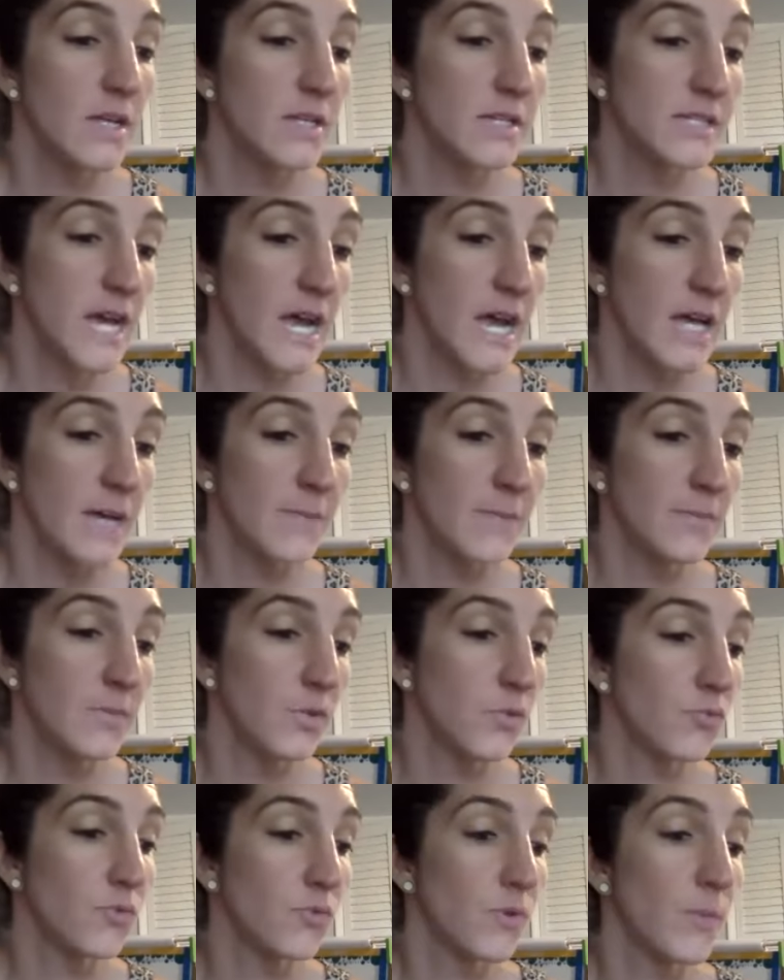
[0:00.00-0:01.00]
time,
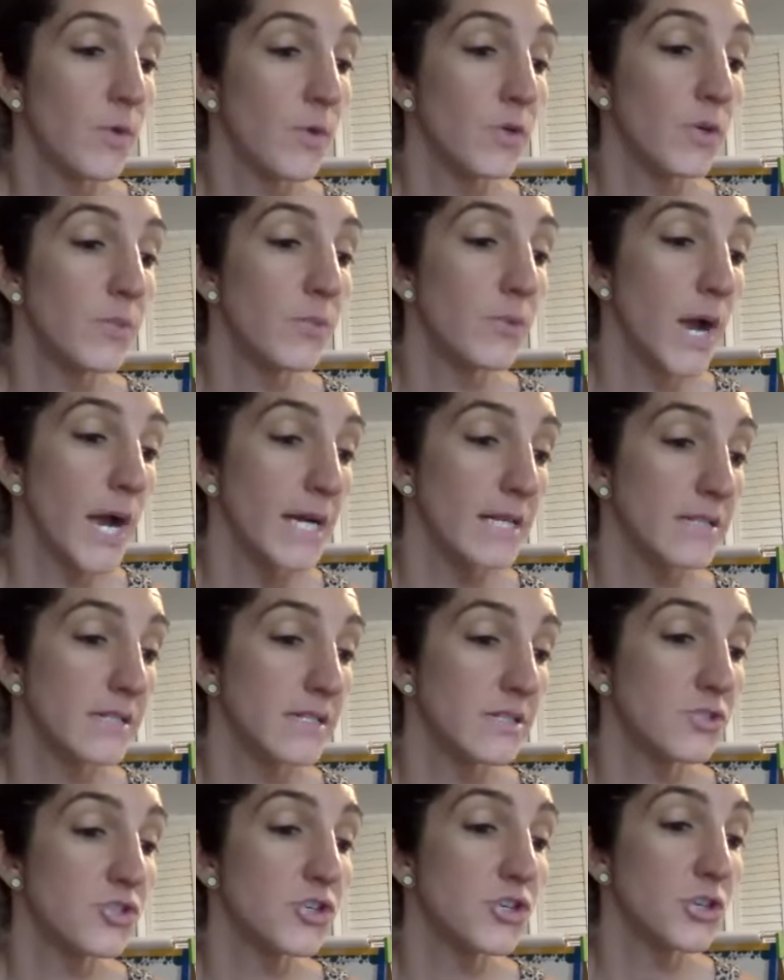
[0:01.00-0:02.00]
Ramona
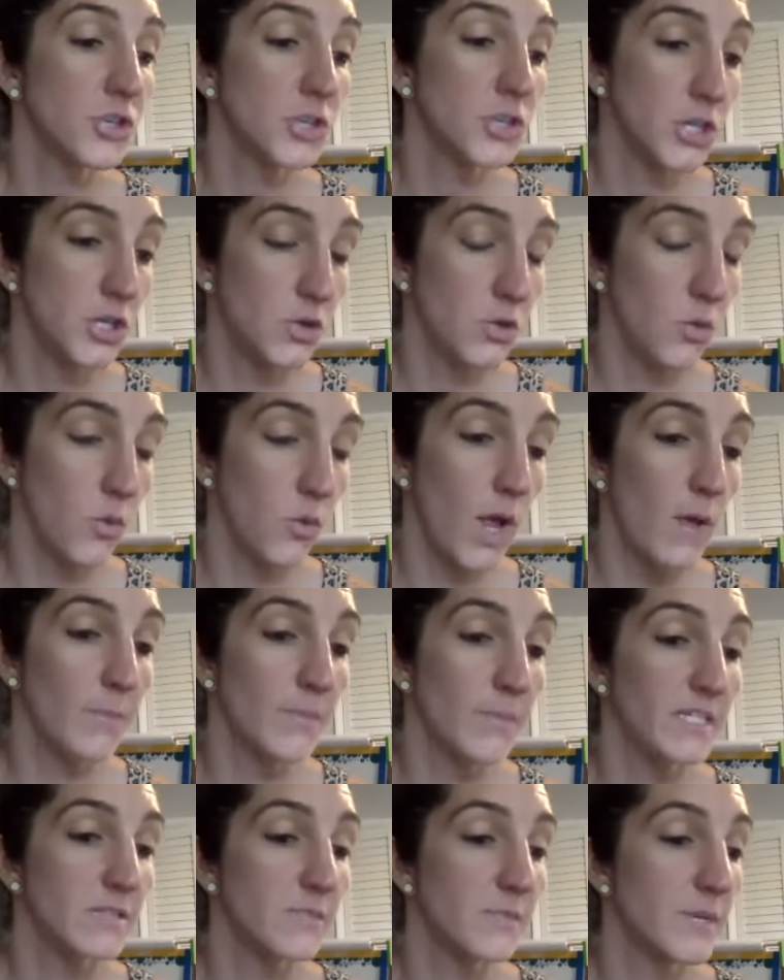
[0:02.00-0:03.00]
practiced her cue while
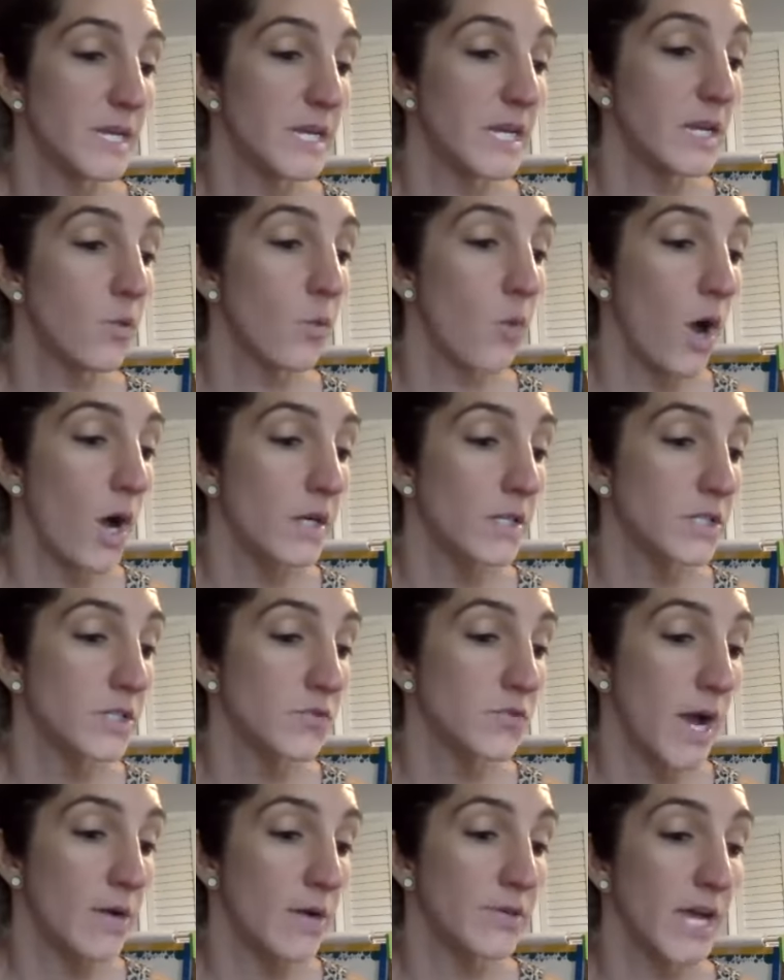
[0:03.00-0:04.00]
Miss Binny walked
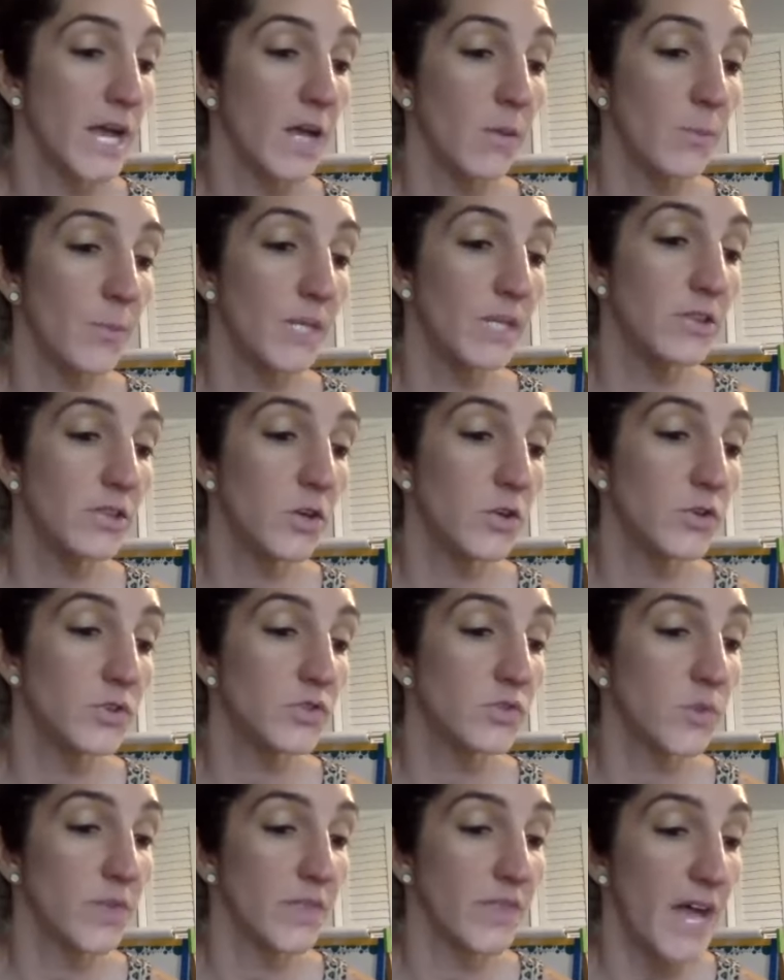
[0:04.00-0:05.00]
around helping
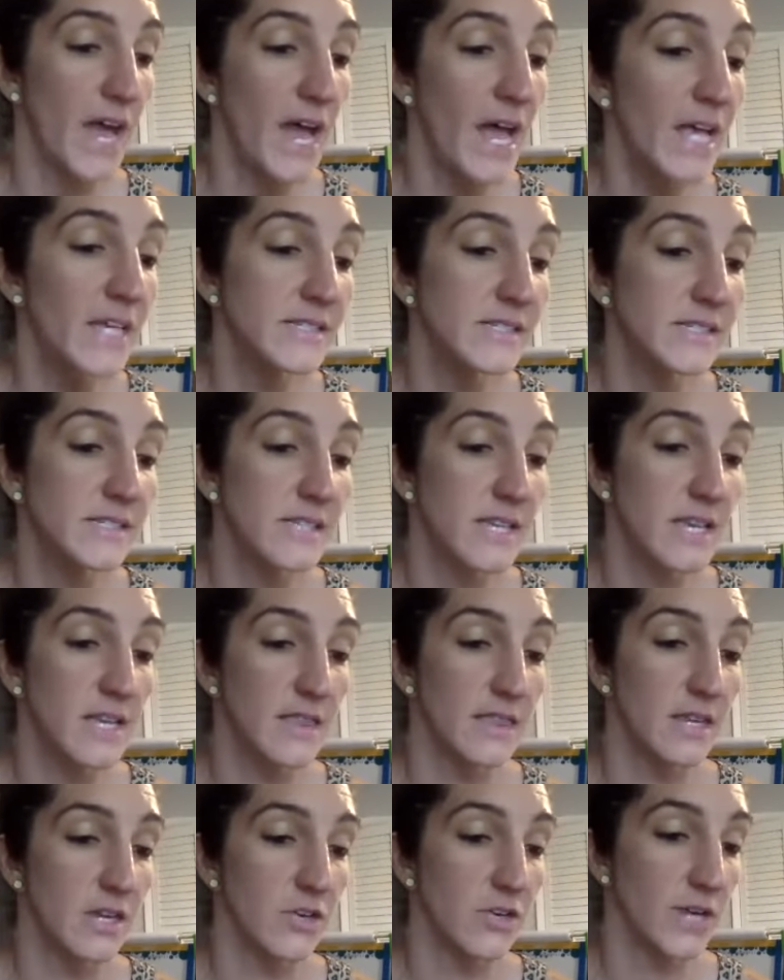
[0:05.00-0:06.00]
those with S
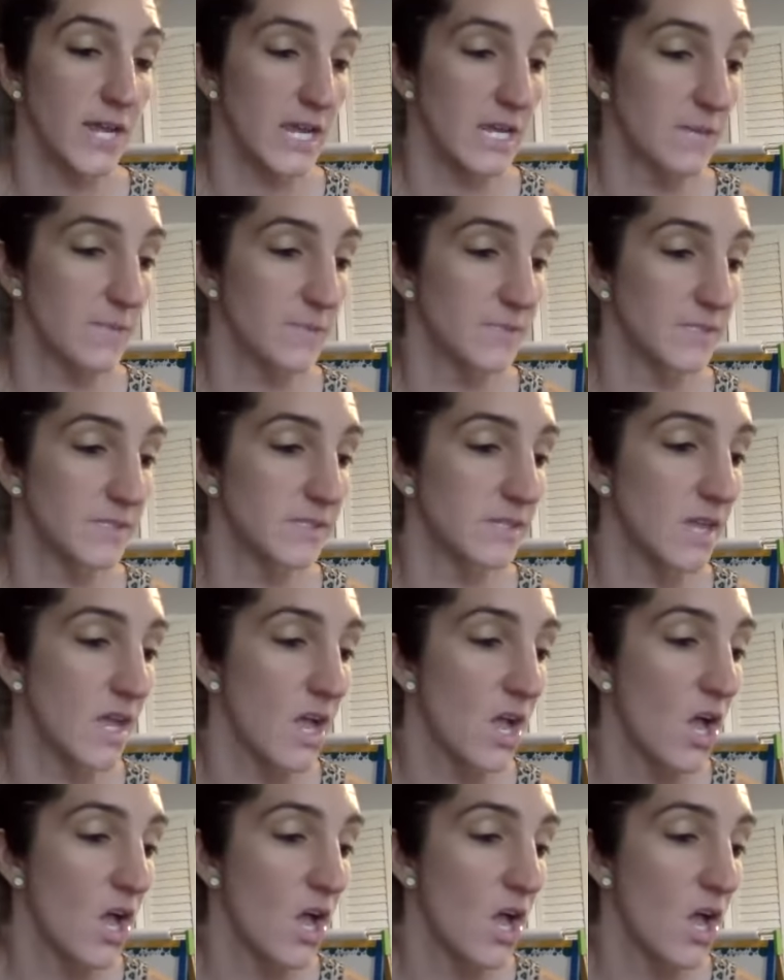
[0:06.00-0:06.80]
in their names.